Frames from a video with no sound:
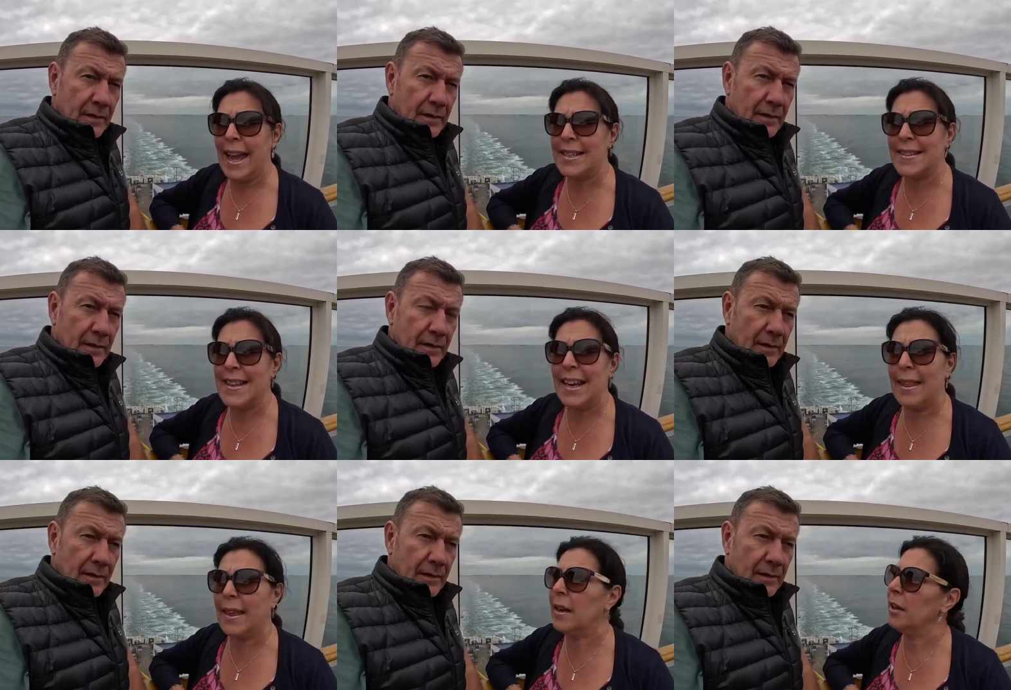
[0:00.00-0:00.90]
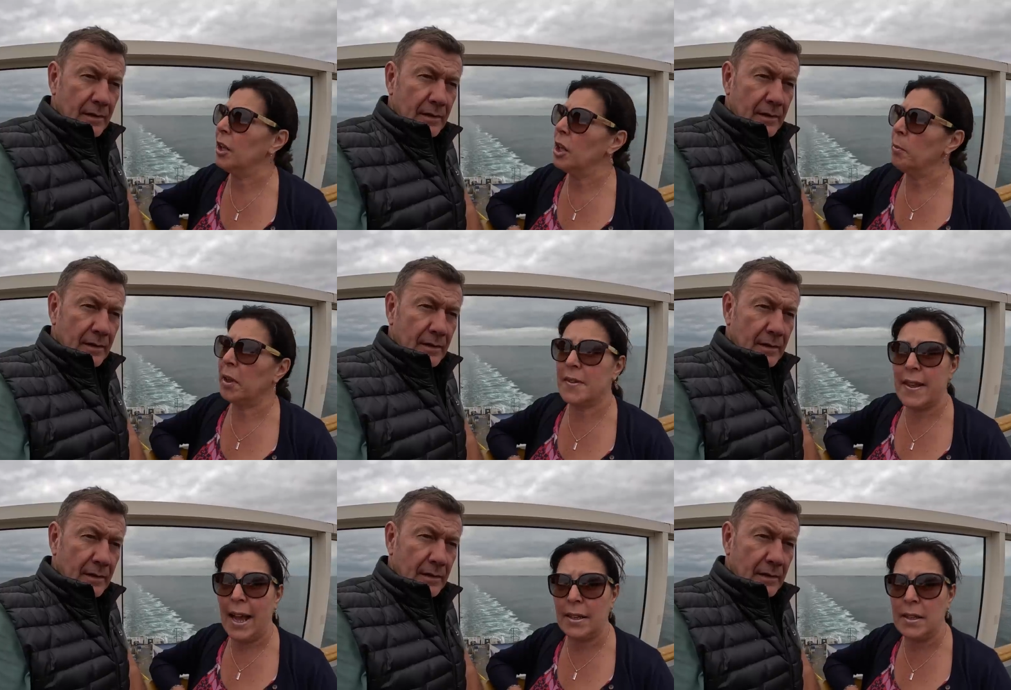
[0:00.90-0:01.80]
Speaker 1: get to see anything because they
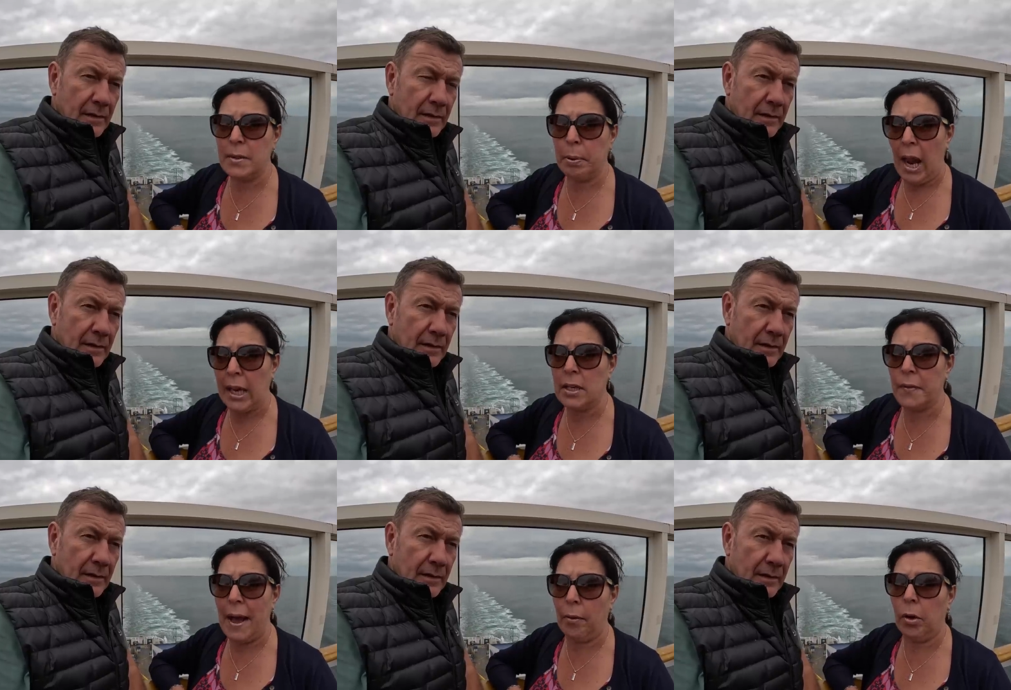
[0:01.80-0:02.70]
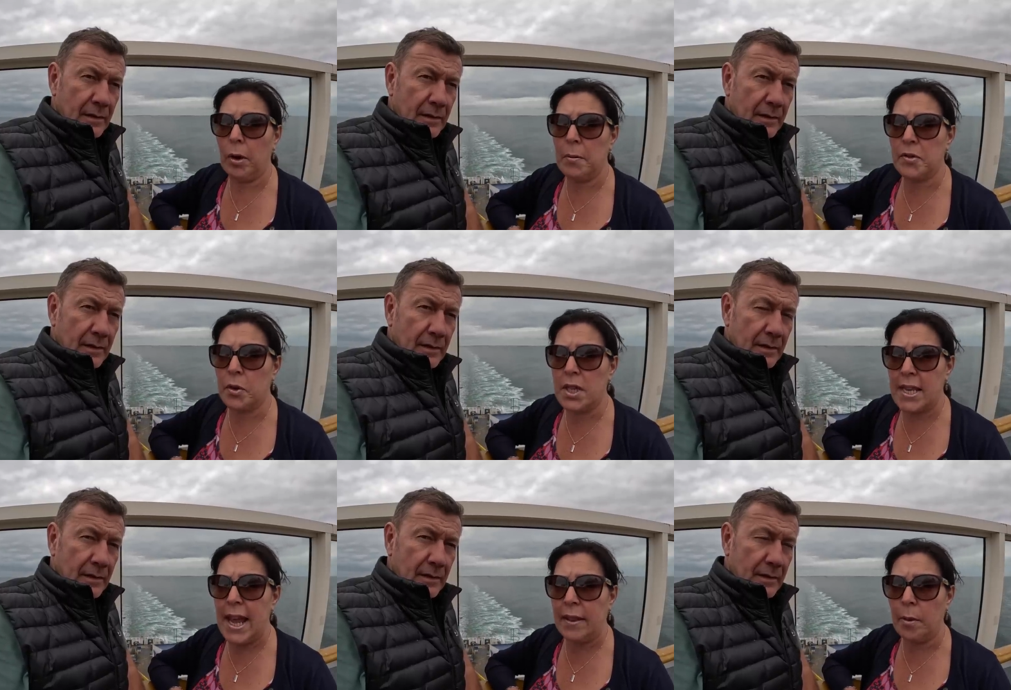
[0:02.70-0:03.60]
hadn't planned for how long it was going to
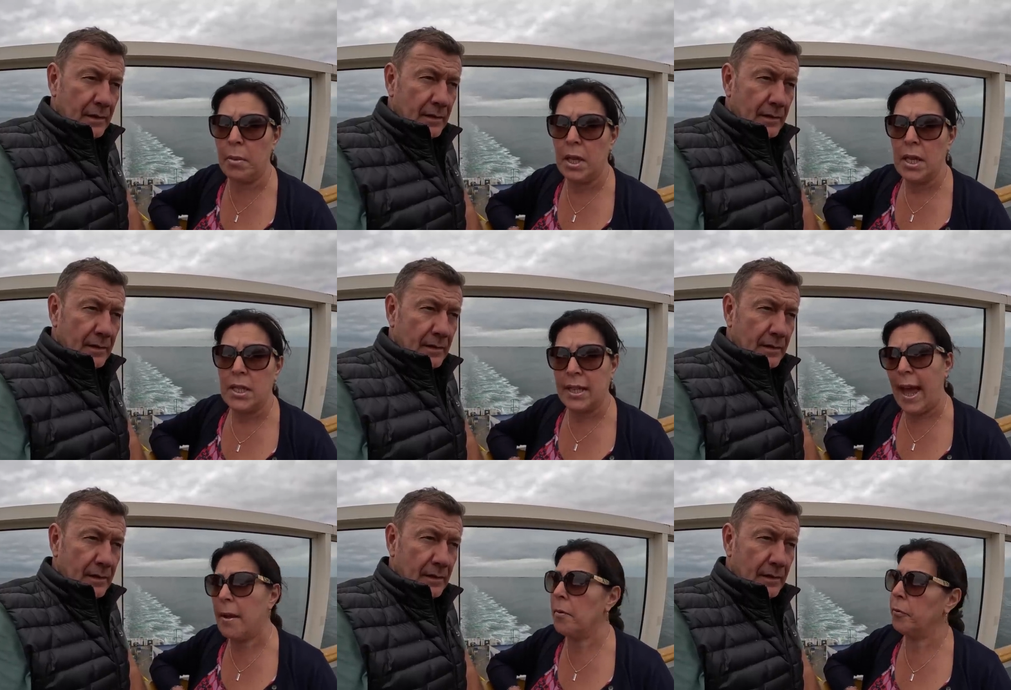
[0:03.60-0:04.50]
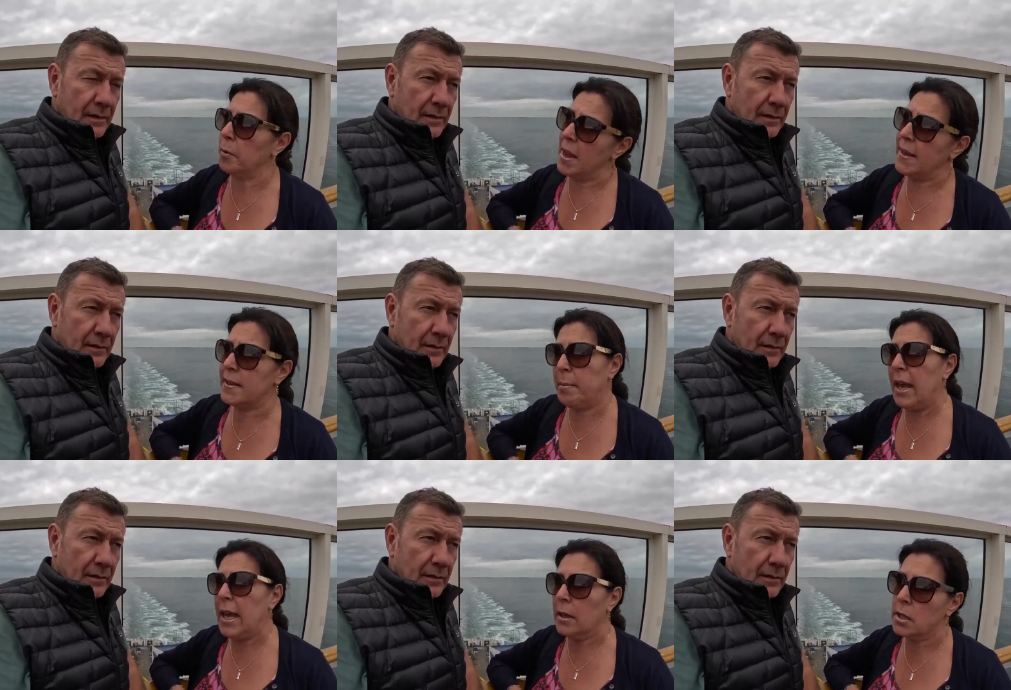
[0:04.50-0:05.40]
take them to get from A to
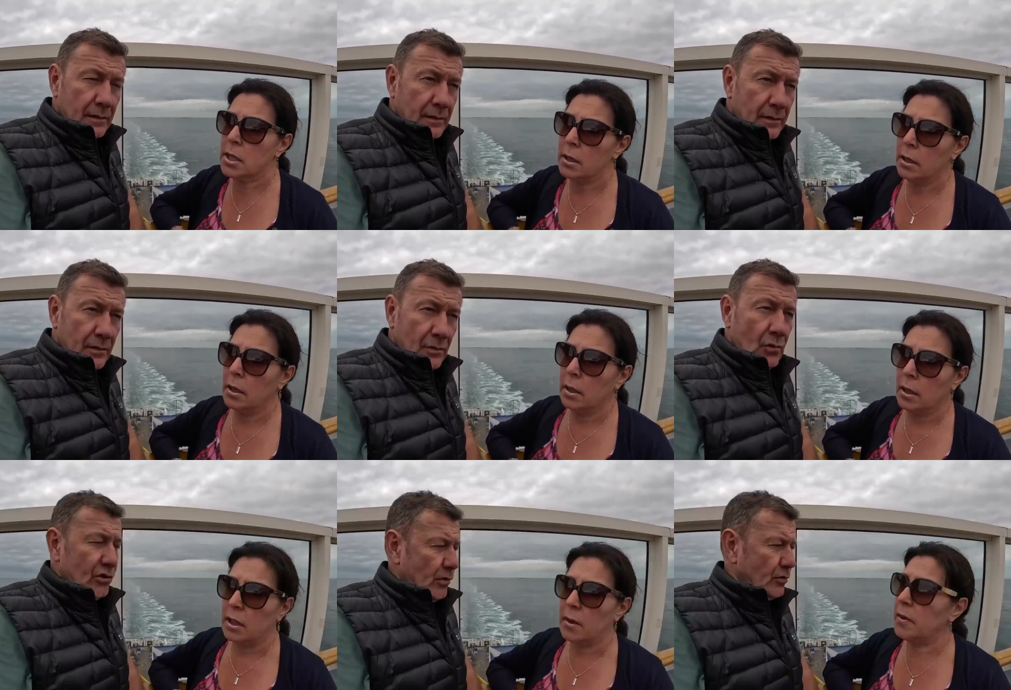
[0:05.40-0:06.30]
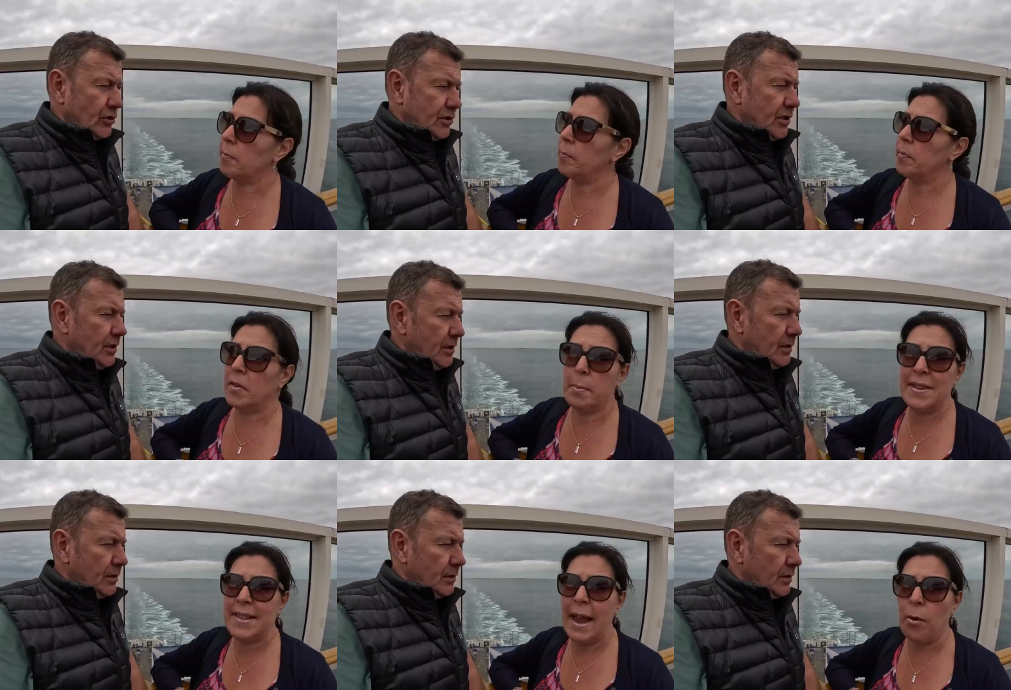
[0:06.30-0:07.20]
B and...
Speaker 2: Well, what they, do you want to see? They
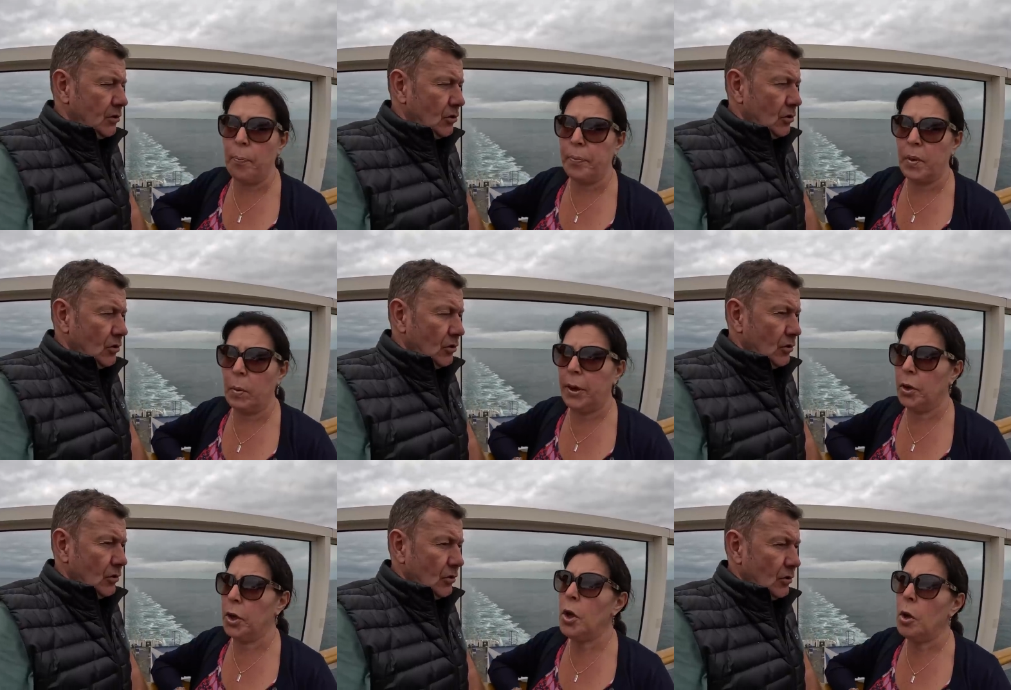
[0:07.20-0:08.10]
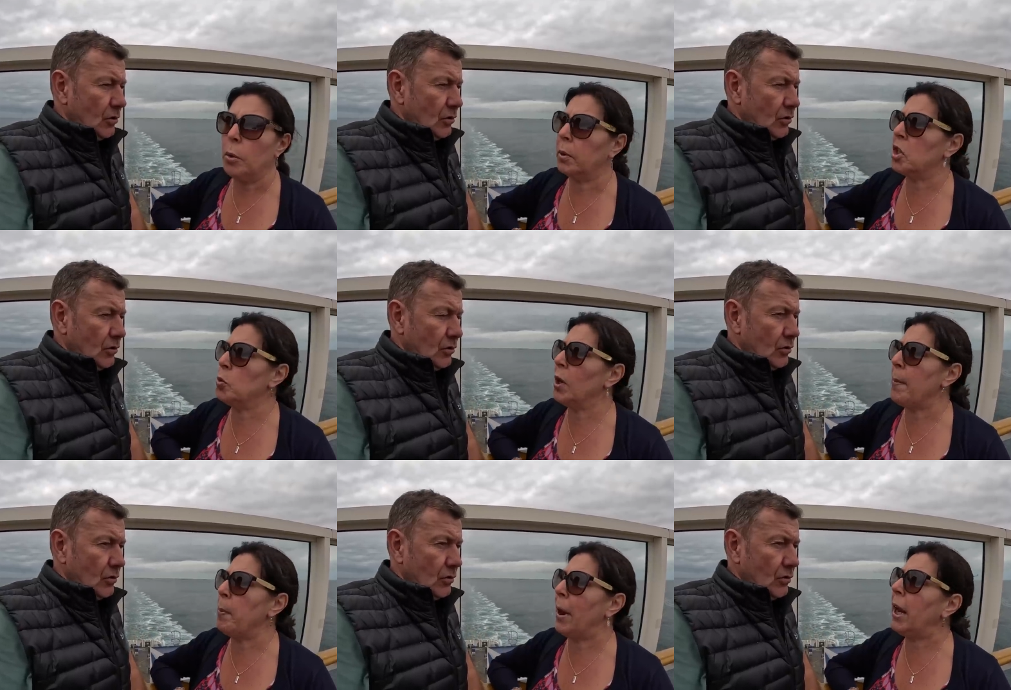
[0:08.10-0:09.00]
Speaker 1: missed out. Well, I don't know, because you won't let
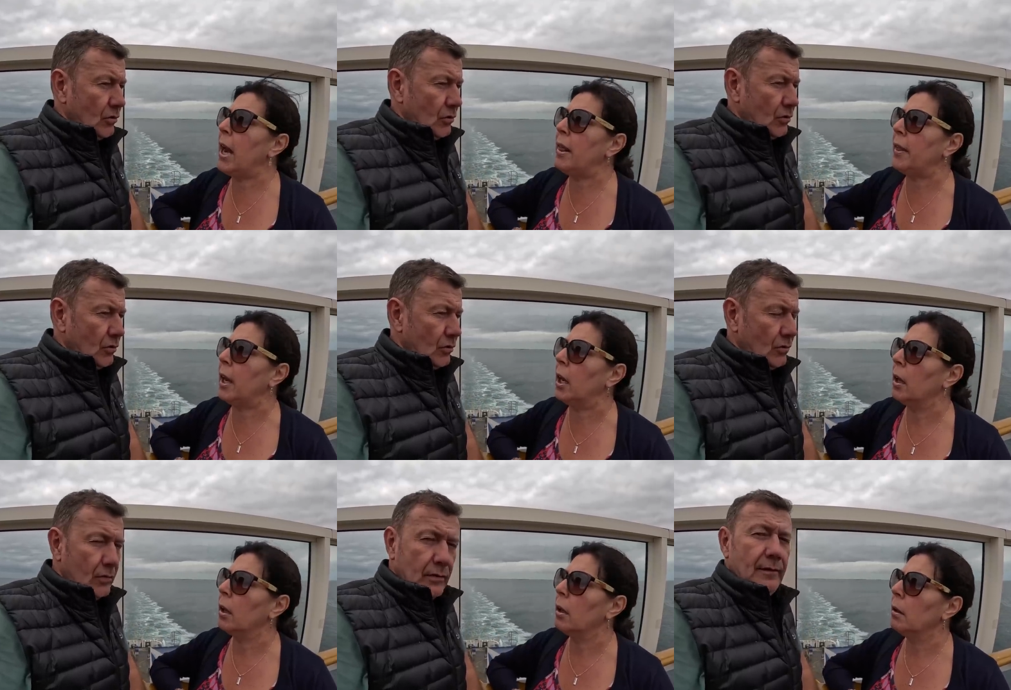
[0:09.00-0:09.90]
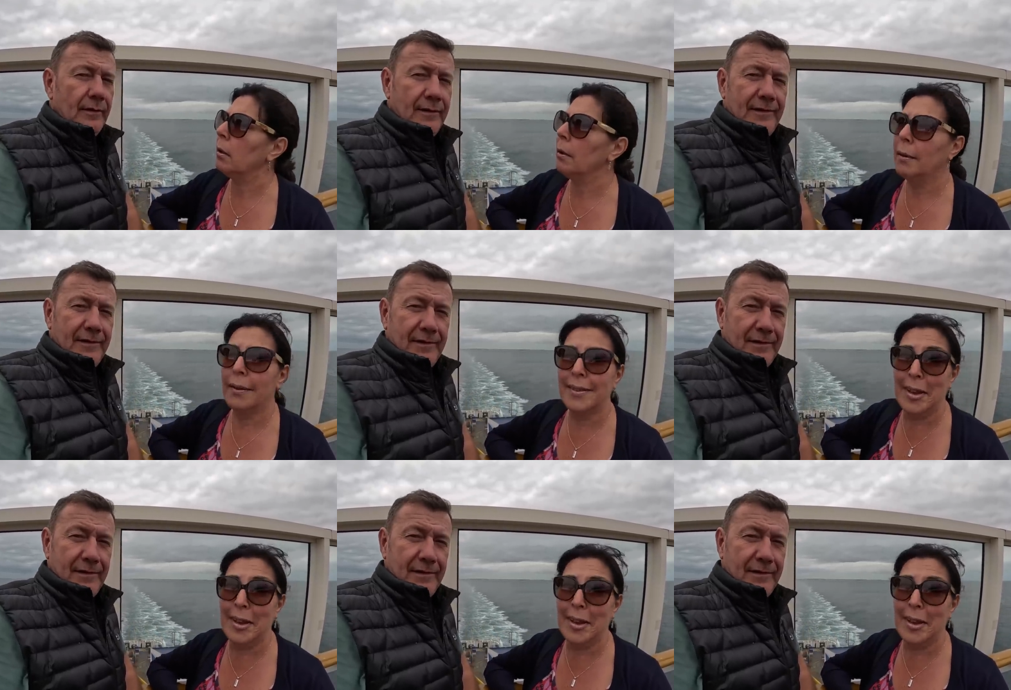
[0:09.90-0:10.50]
me plan anything. So